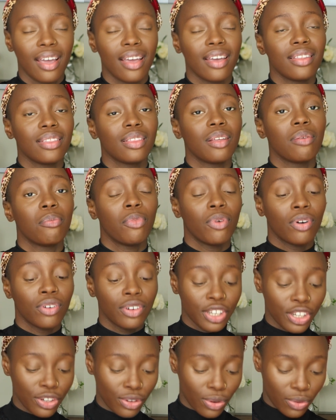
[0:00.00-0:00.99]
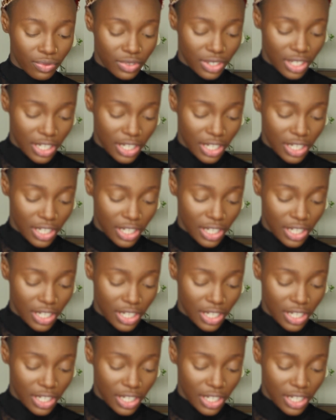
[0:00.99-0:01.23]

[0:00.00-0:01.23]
in the morning of